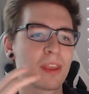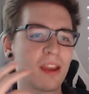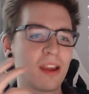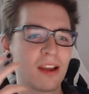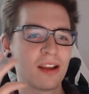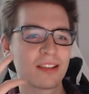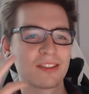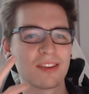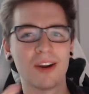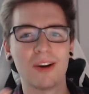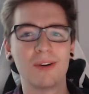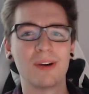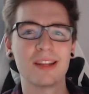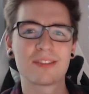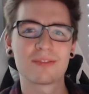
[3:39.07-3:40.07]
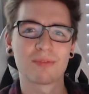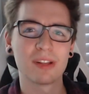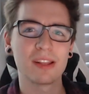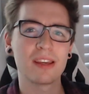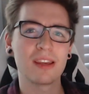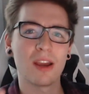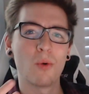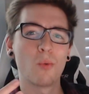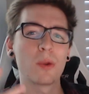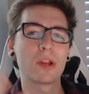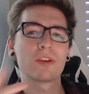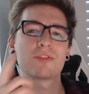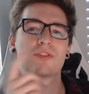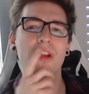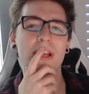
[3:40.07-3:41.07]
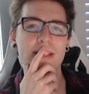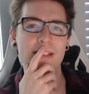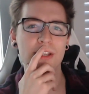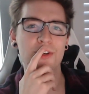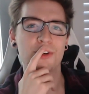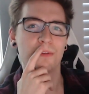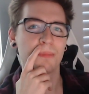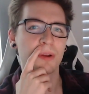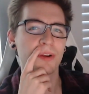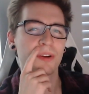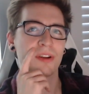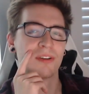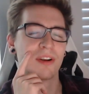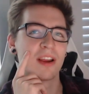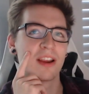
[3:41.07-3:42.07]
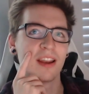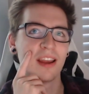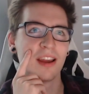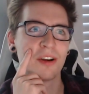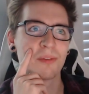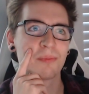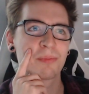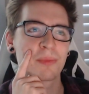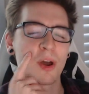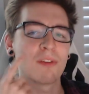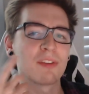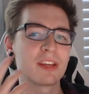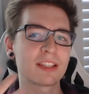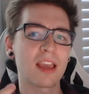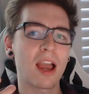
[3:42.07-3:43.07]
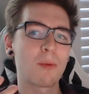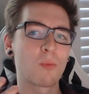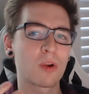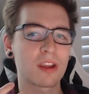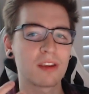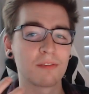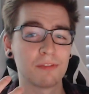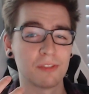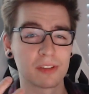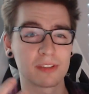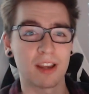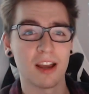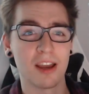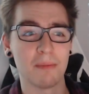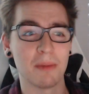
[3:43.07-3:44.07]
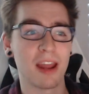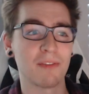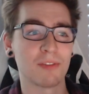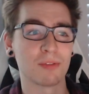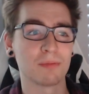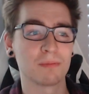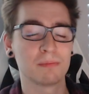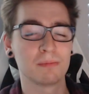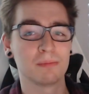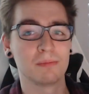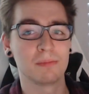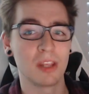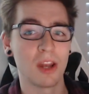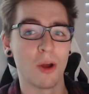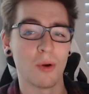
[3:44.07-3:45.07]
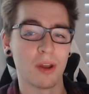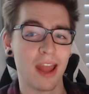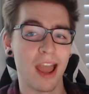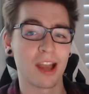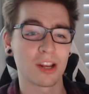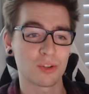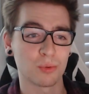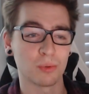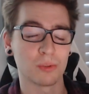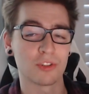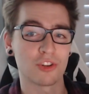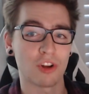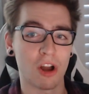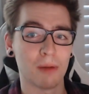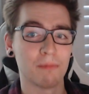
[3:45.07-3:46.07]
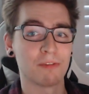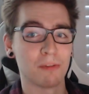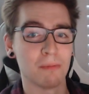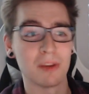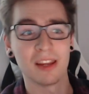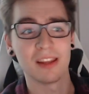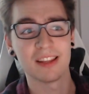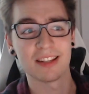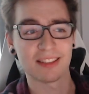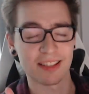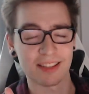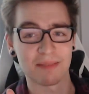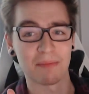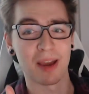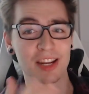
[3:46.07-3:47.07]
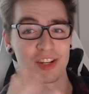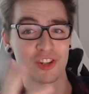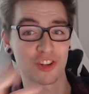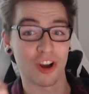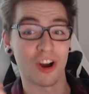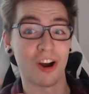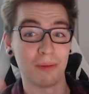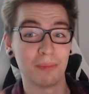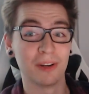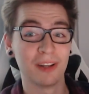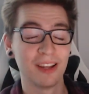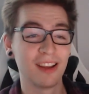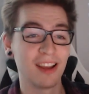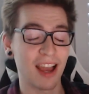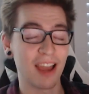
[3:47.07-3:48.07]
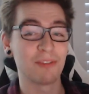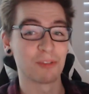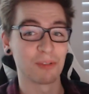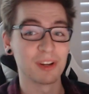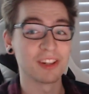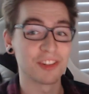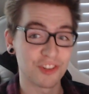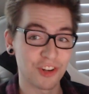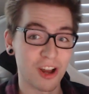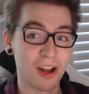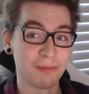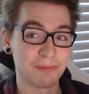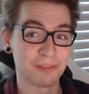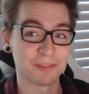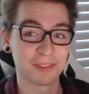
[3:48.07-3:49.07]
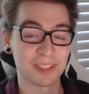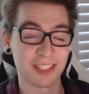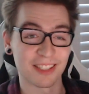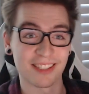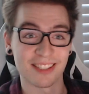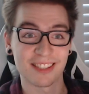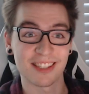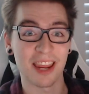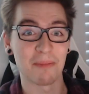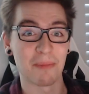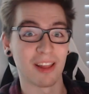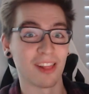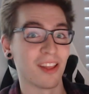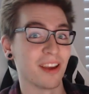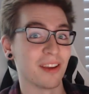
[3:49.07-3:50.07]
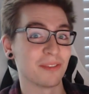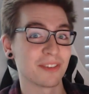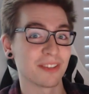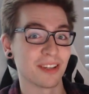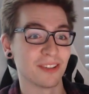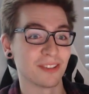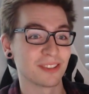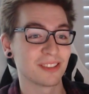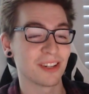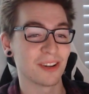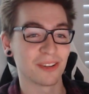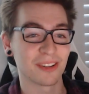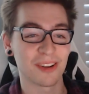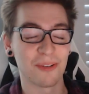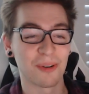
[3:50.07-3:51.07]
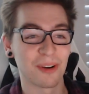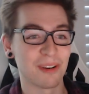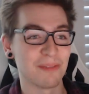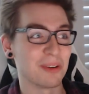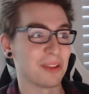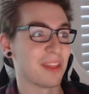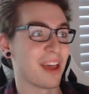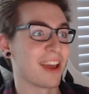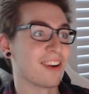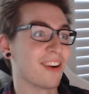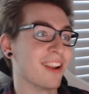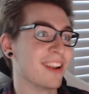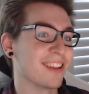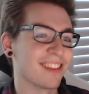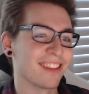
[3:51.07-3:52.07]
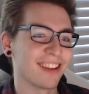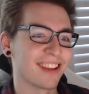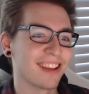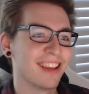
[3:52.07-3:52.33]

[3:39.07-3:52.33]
So it's really a weird transition period right now. Obviously, I'm working full-time and have an actual job for me. This isn't my job. I have a real job to sustain my life, so don't worry about that or anything.